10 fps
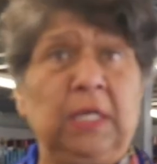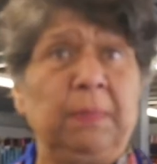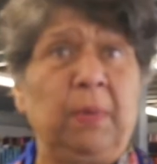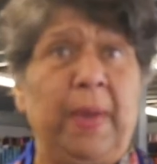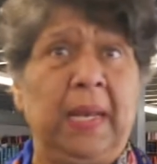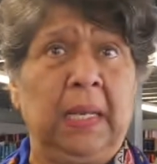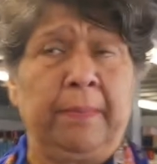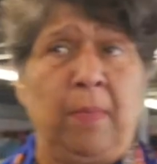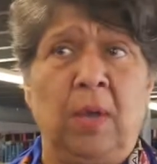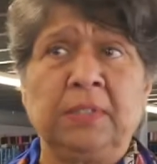be wearing a
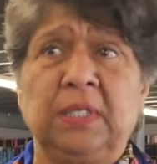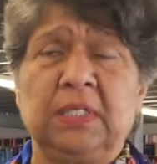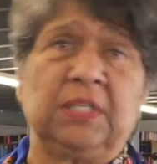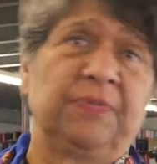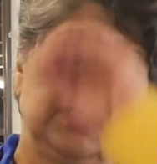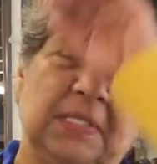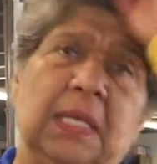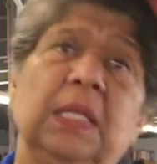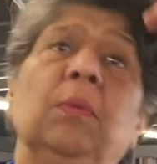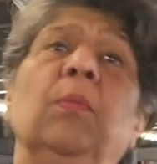mask, this is first thing
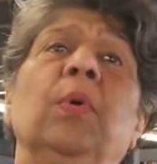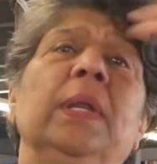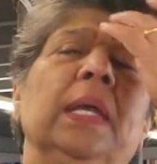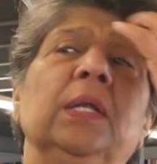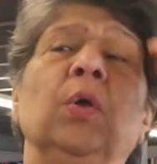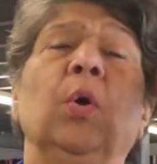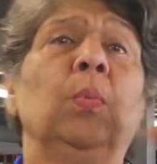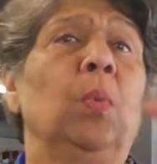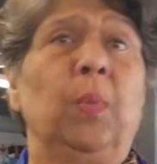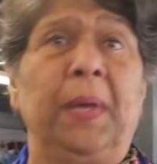in the morning at
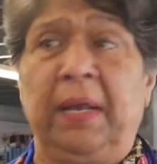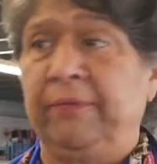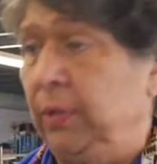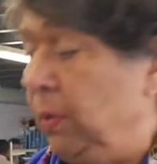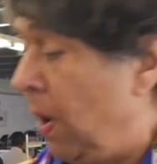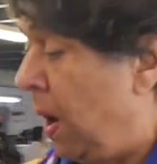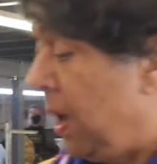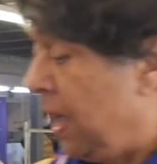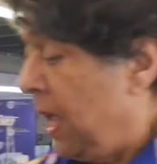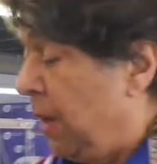home or wherever you are,
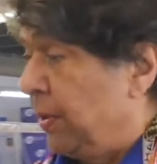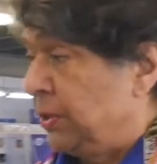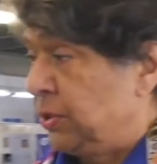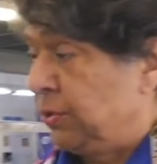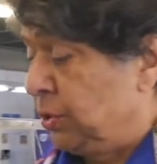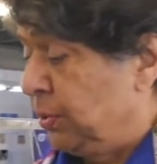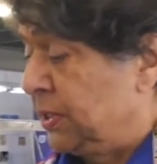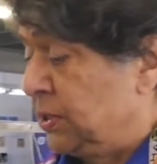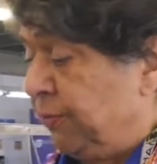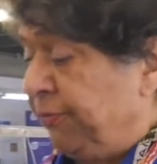what you do
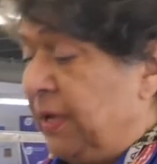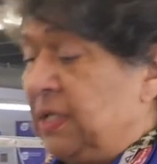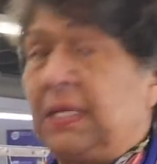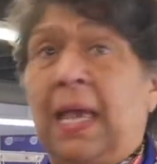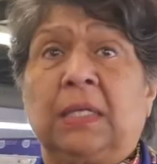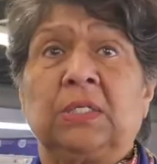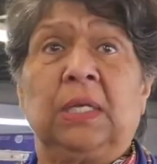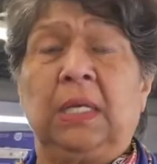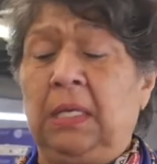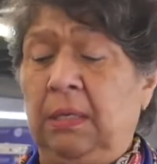is you first
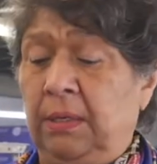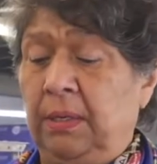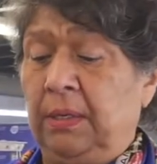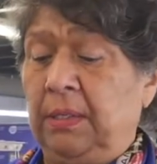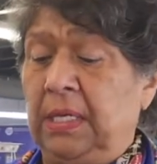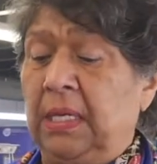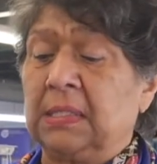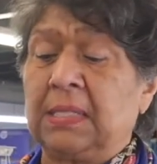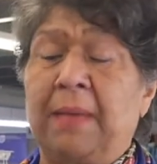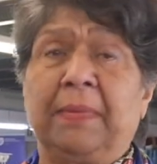actually
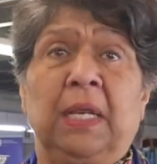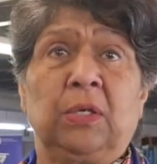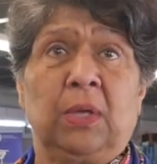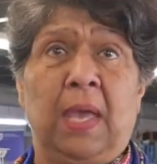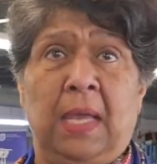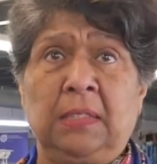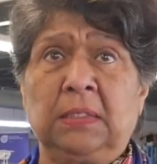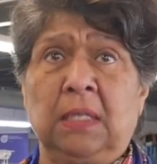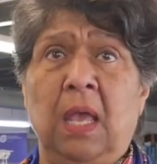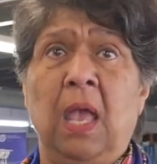decontaminate your hands.
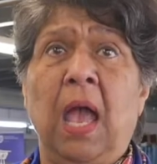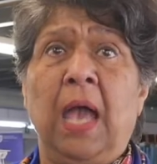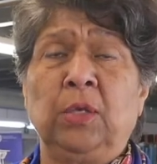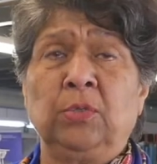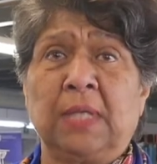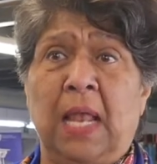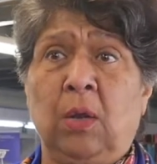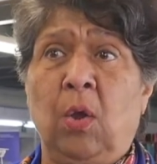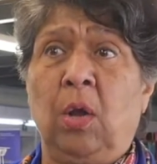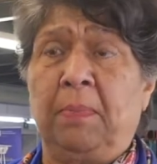I use
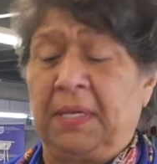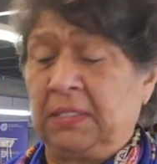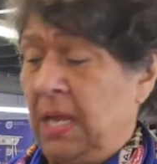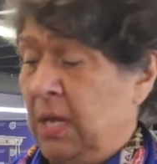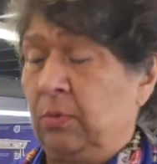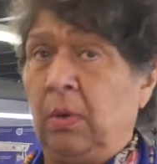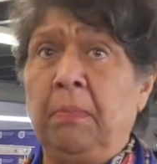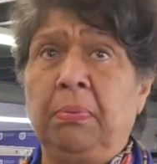alcohol-based hand rub,